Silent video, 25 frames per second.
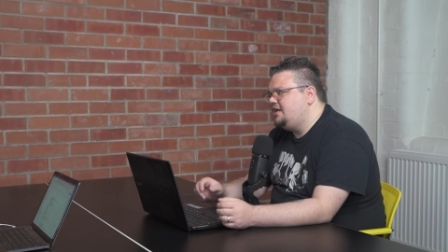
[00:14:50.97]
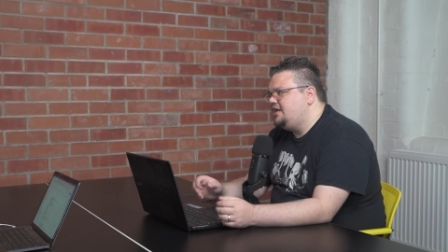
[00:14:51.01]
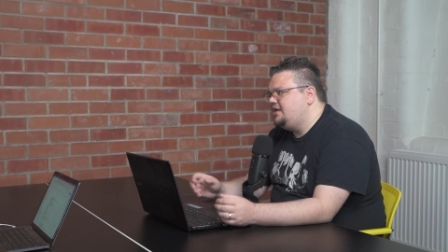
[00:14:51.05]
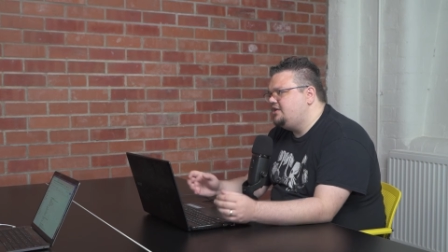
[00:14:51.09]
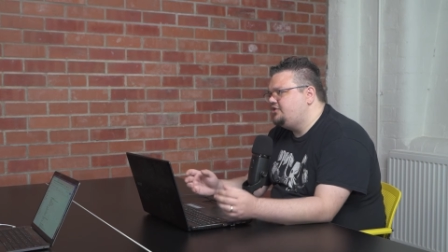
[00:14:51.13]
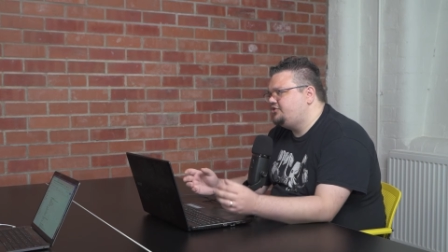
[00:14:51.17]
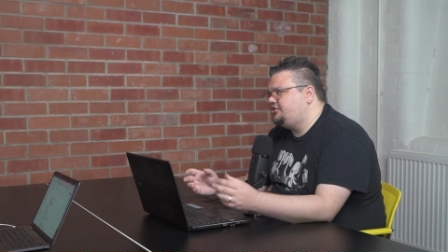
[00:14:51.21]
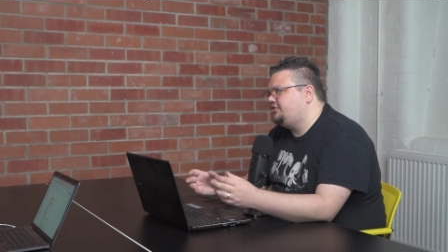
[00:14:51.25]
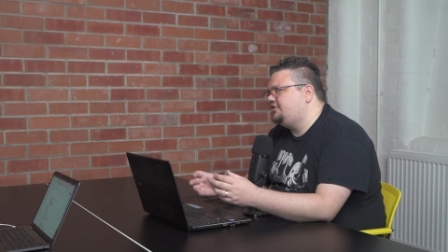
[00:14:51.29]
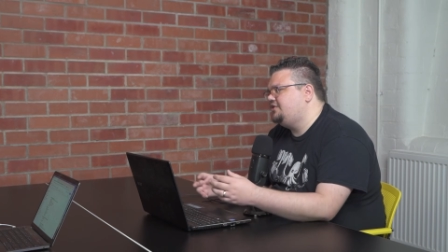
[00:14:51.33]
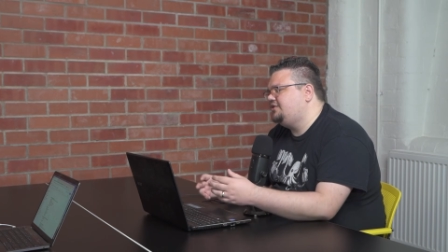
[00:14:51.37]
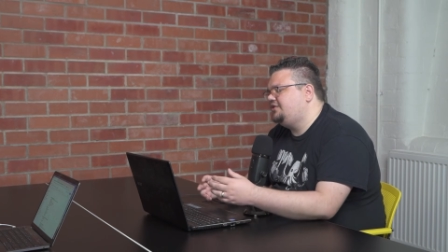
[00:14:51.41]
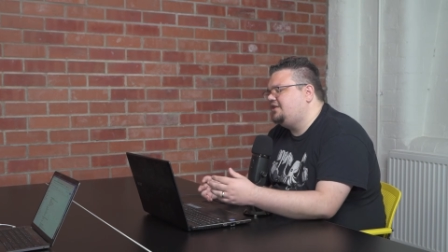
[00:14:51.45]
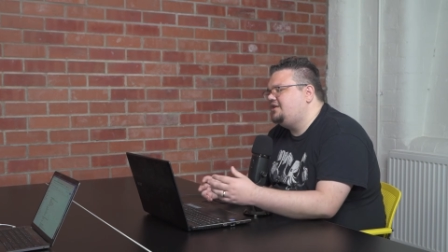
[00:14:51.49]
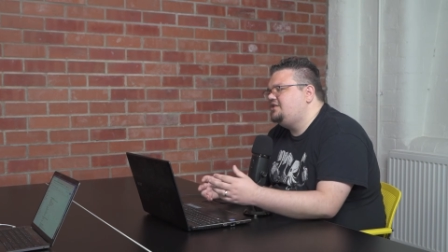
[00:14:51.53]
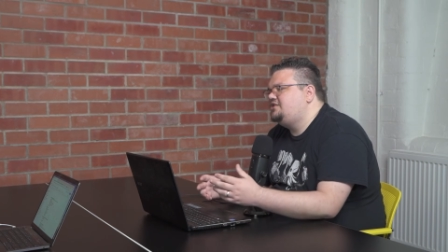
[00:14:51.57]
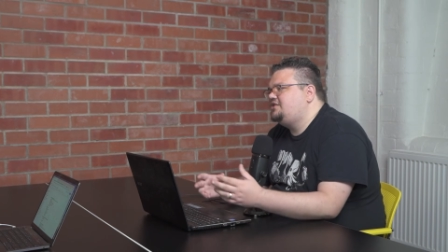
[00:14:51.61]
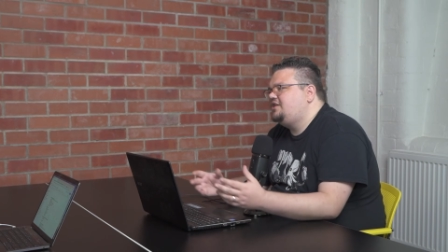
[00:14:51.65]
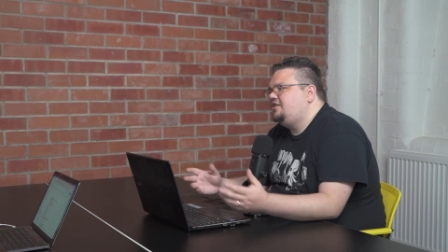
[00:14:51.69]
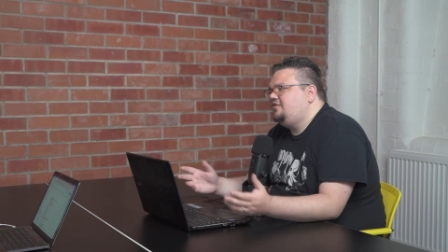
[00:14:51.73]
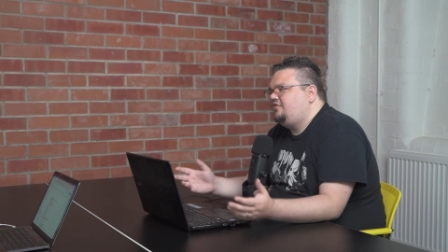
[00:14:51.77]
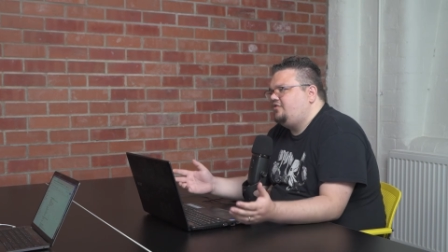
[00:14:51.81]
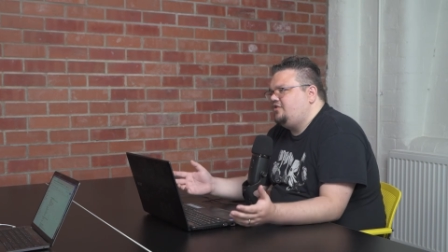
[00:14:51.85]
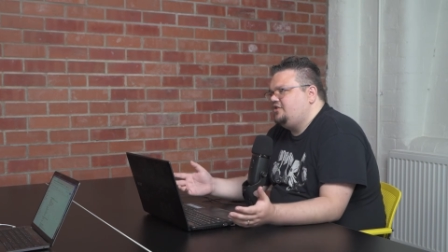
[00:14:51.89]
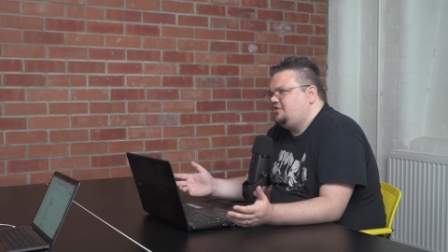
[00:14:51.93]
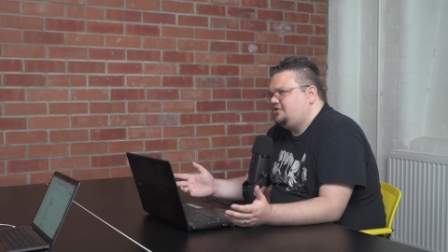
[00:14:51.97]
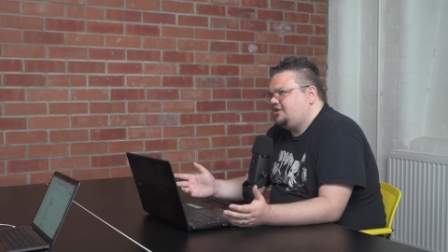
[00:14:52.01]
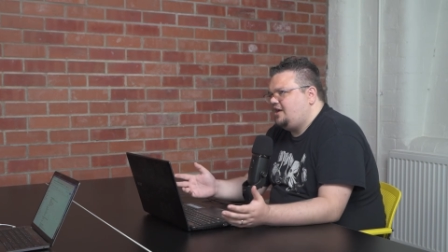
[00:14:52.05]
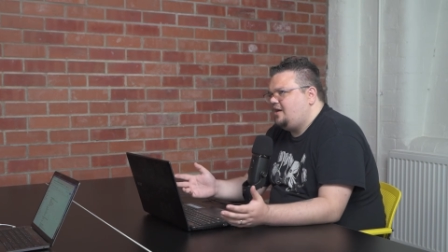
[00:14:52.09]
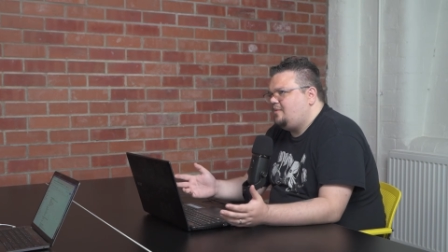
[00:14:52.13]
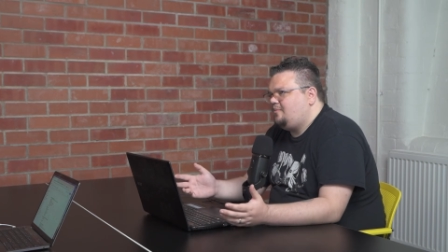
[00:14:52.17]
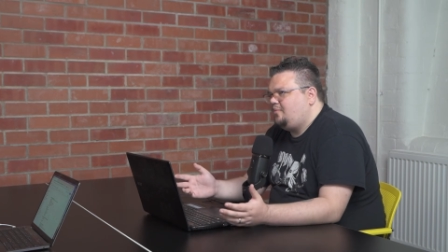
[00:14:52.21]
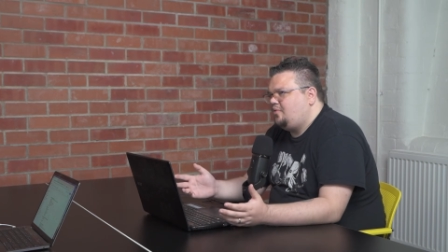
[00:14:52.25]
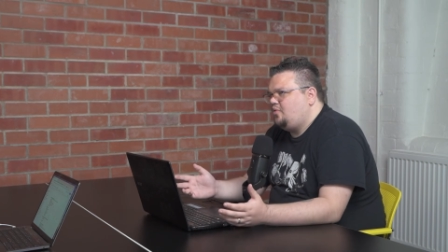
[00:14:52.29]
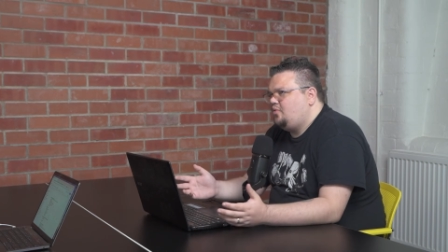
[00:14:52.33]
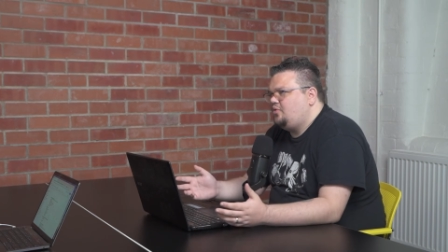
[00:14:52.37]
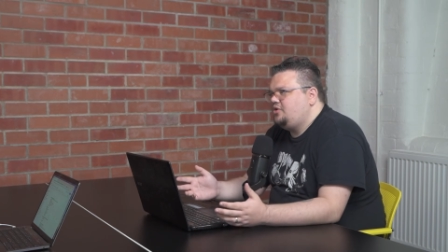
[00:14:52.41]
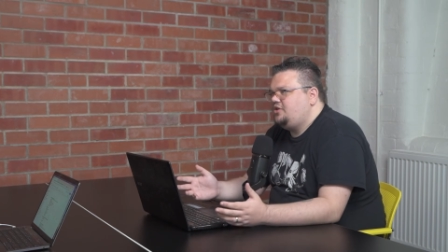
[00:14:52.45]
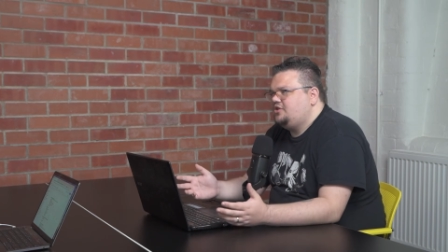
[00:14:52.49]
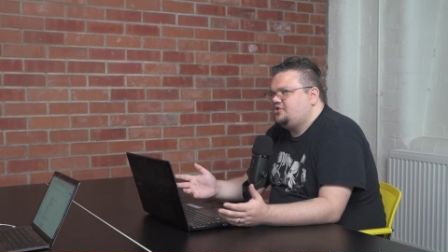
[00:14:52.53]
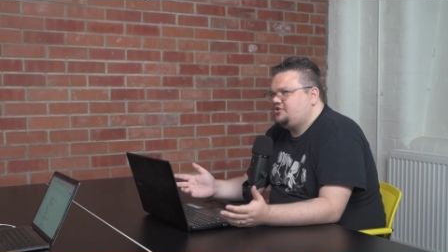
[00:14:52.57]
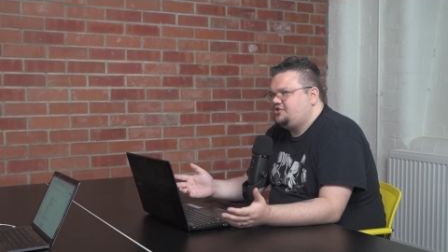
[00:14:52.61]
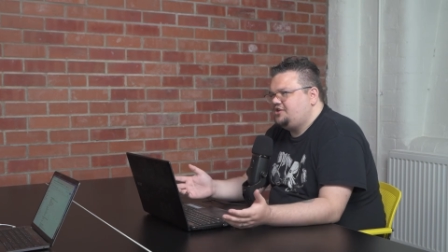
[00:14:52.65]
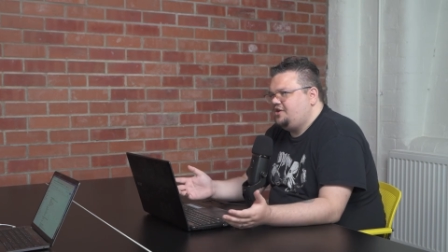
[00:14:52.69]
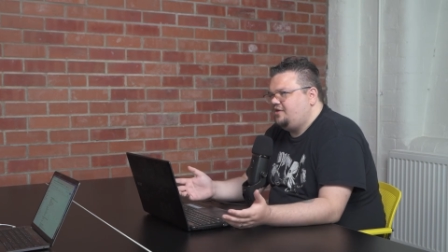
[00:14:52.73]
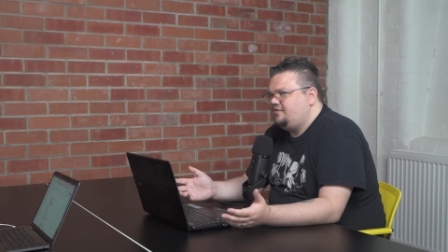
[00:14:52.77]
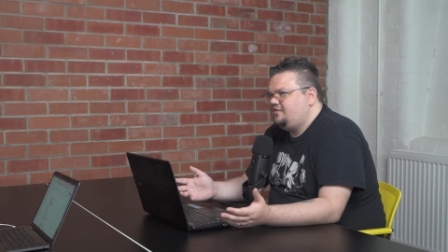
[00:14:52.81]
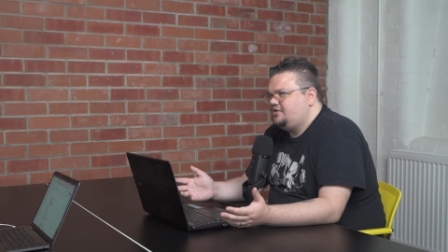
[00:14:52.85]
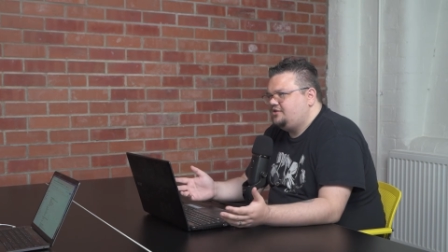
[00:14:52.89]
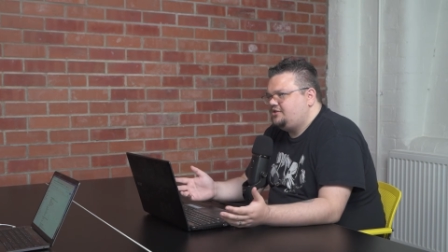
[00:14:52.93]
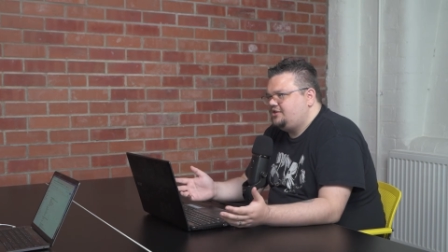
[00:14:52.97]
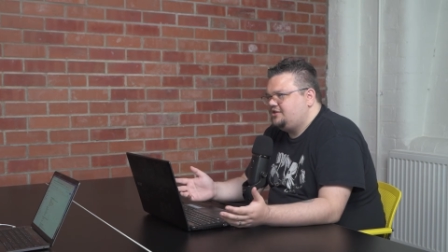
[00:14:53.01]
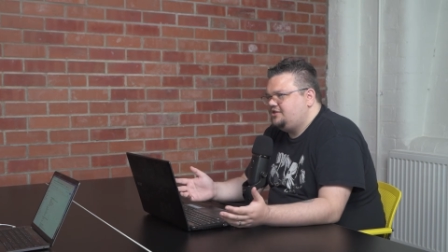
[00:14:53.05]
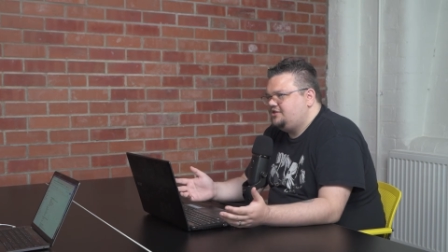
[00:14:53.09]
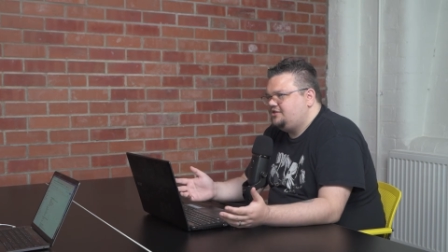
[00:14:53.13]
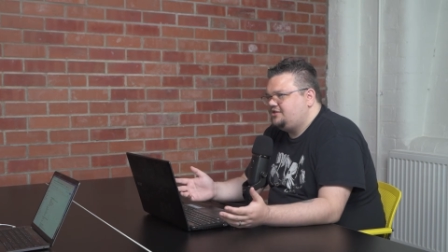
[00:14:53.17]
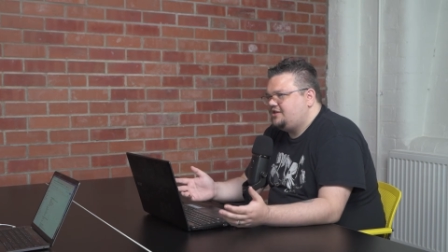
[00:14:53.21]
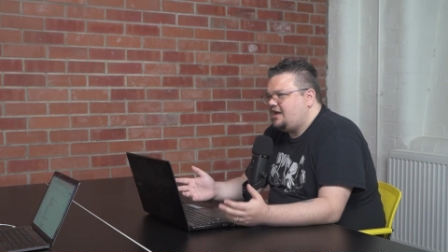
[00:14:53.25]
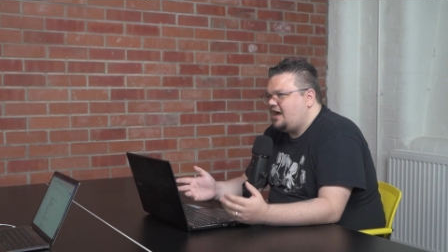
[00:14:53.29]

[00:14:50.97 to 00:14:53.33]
So let's say, for example, your services,